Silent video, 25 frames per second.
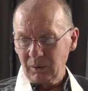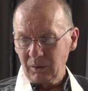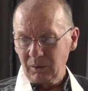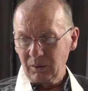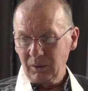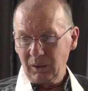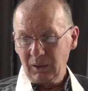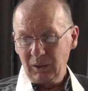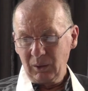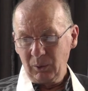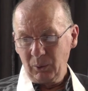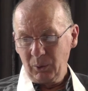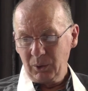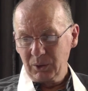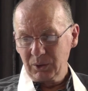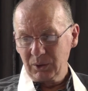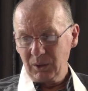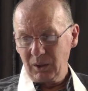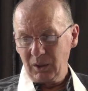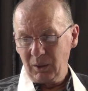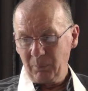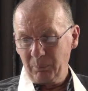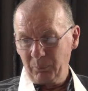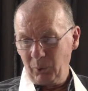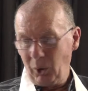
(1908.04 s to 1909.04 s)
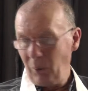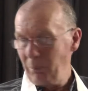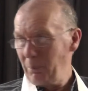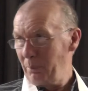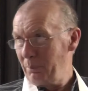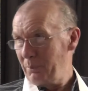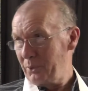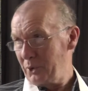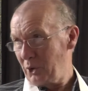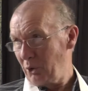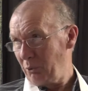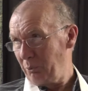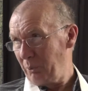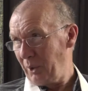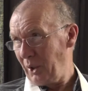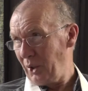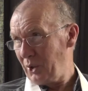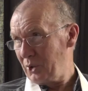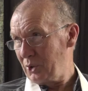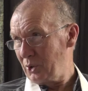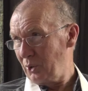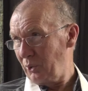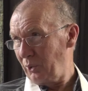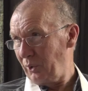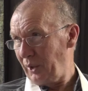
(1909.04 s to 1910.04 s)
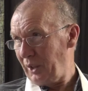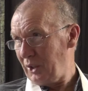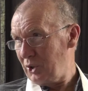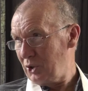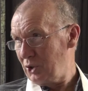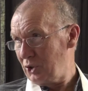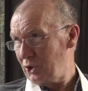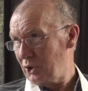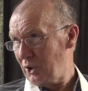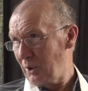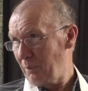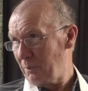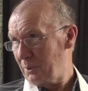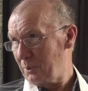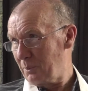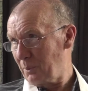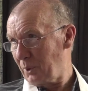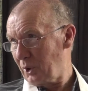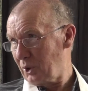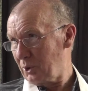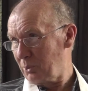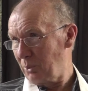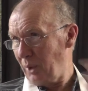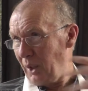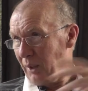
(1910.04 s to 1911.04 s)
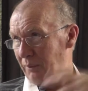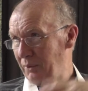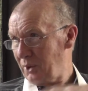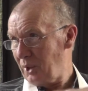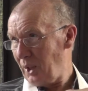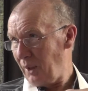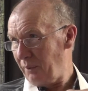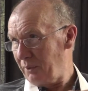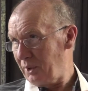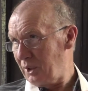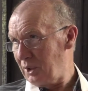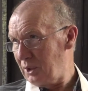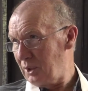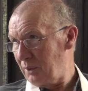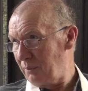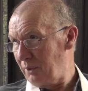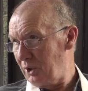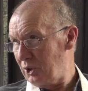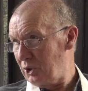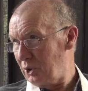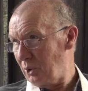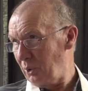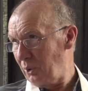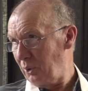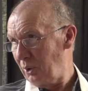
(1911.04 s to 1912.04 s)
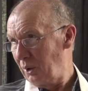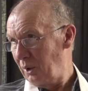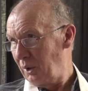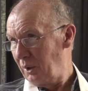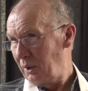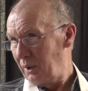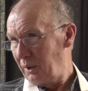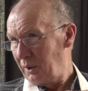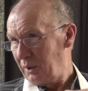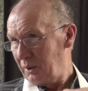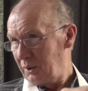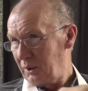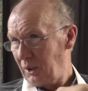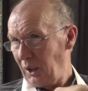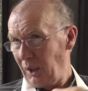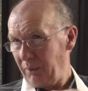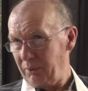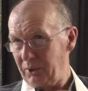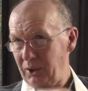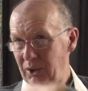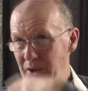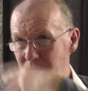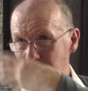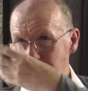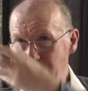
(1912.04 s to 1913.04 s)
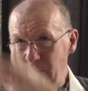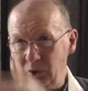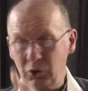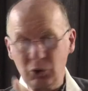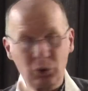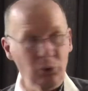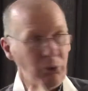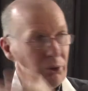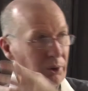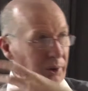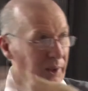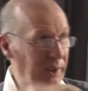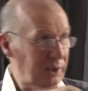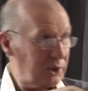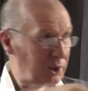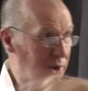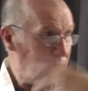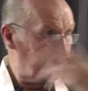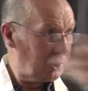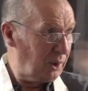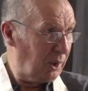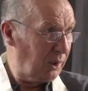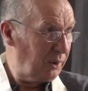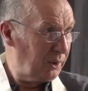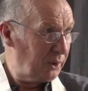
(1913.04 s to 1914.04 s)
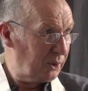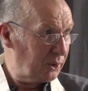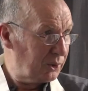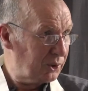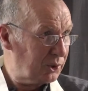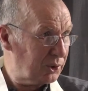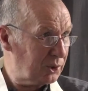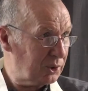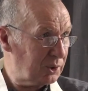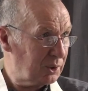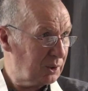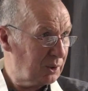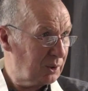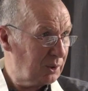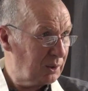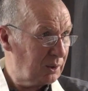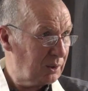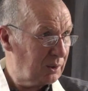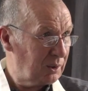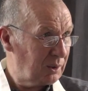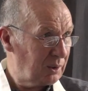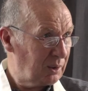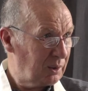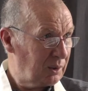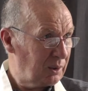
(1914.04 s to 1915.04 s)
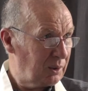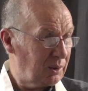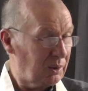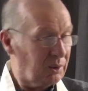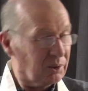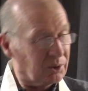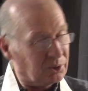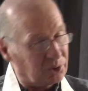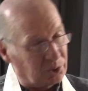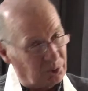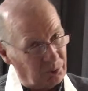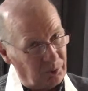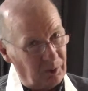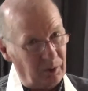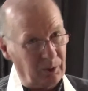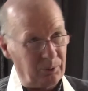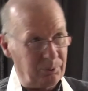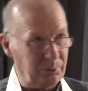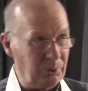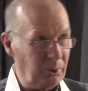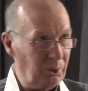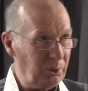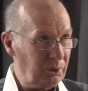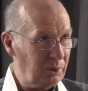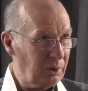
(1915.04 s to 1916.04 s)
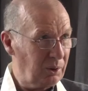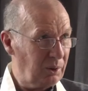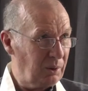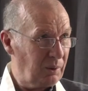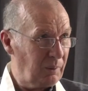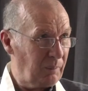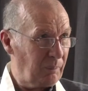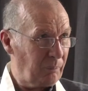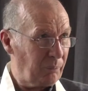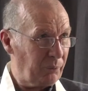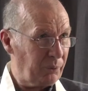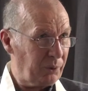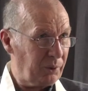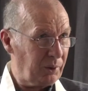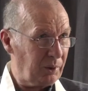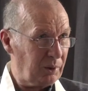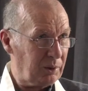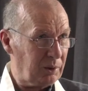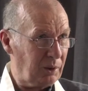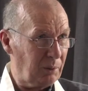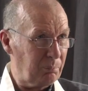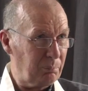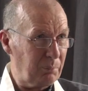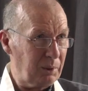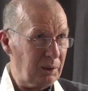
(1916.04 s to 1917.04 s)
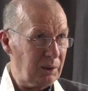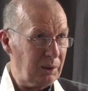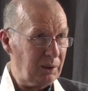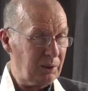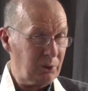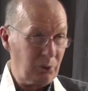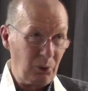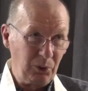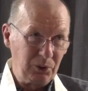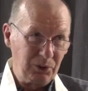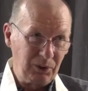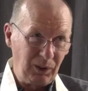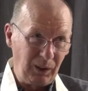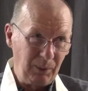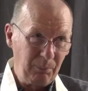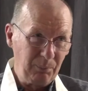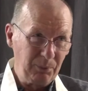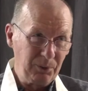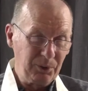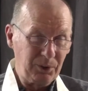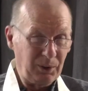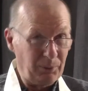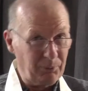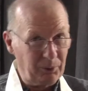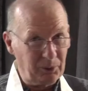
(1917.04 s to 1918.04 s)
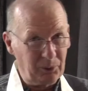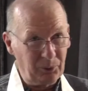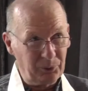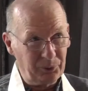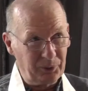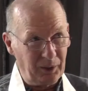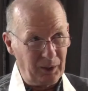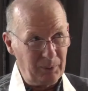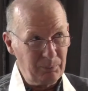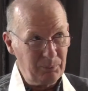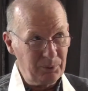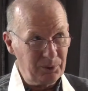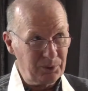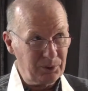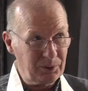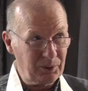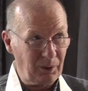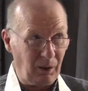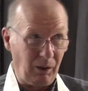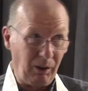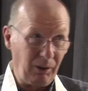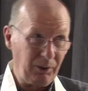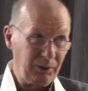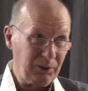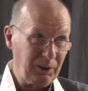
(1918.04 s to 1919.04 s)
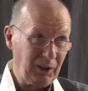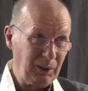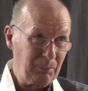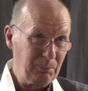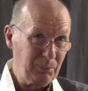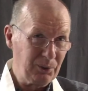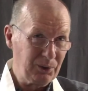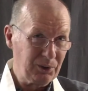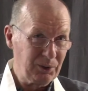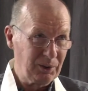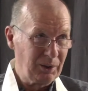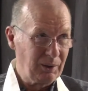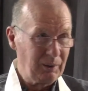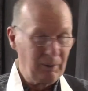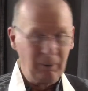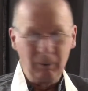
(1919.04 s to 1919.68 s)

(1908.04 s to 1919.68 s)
then he looks at the problems of personal relationships, because wherever you have an individual, you have an individual relating to others. So therefore, there can be good times, difficult times, hard times.